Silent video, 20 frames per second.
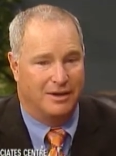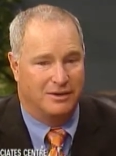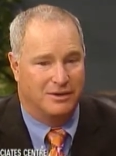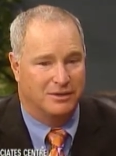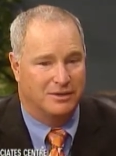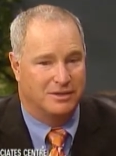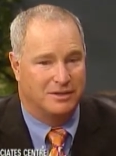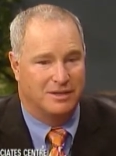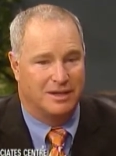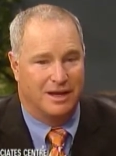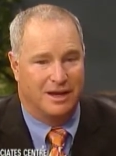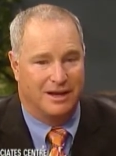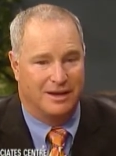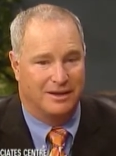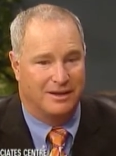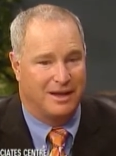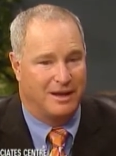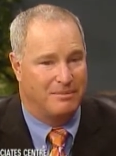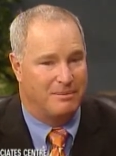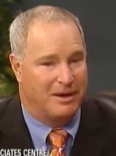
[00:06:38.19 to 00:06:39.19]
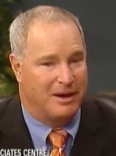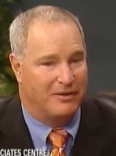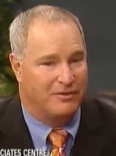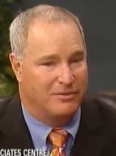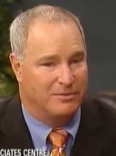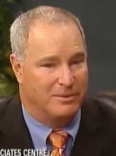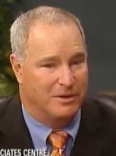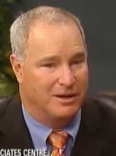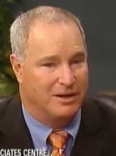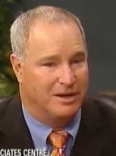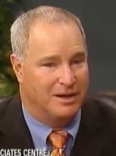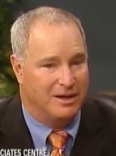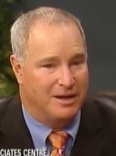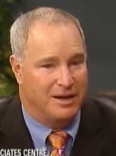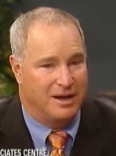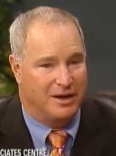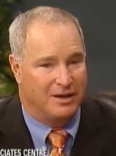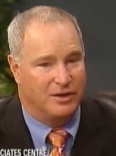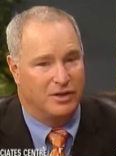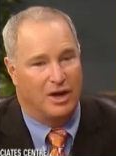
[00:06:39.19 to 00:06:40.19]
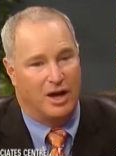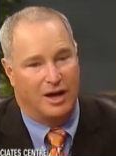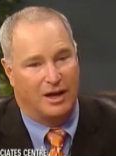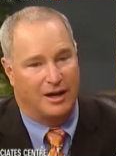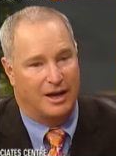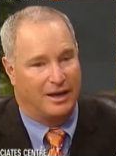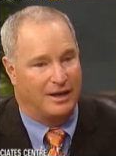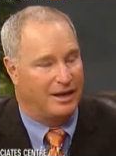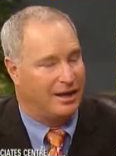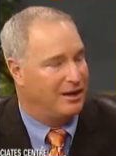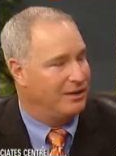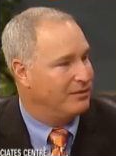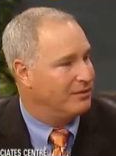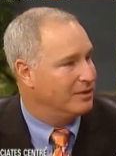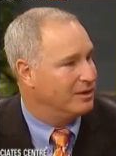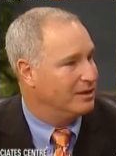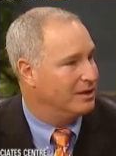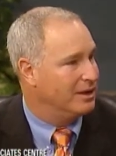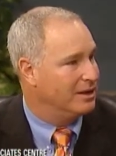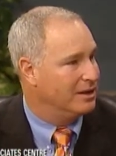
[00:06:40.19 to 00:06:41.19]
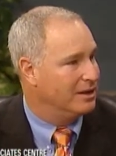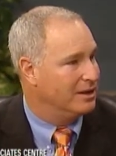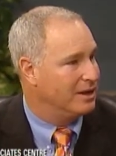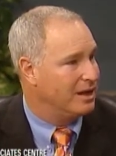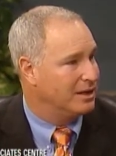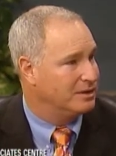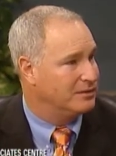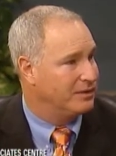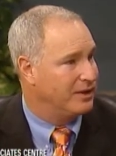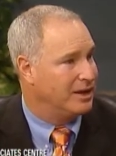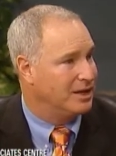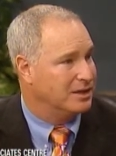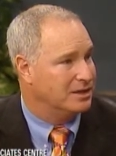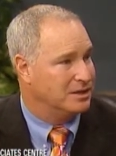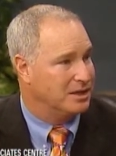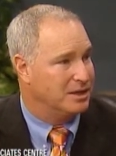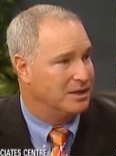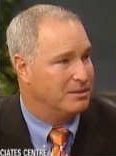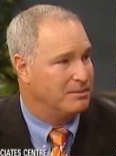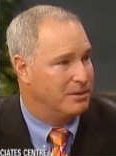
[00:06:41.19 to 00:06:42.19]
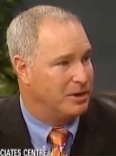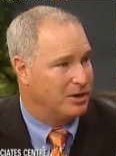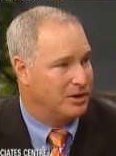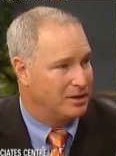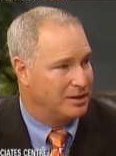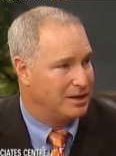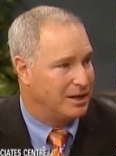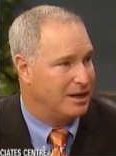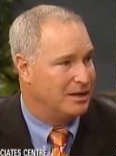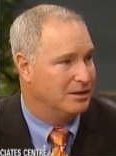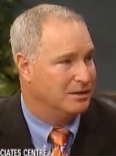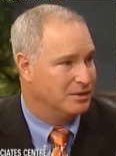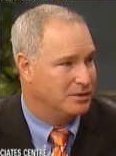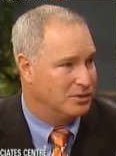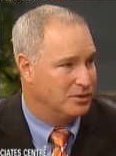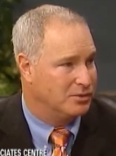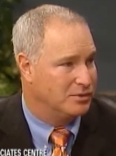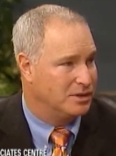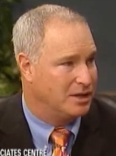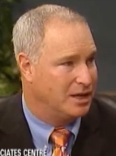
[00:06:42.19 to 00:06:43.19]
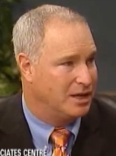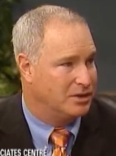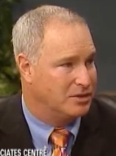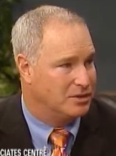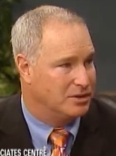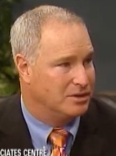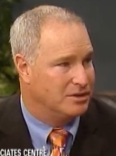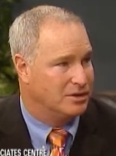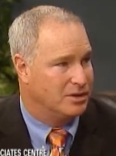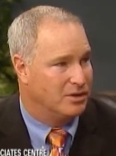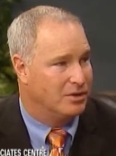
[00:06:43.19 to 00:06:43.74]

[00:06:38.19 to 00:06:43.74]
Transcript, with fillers: I just uh, came back from a, a talk I gave in, in Las Vegas at the American Dental Association.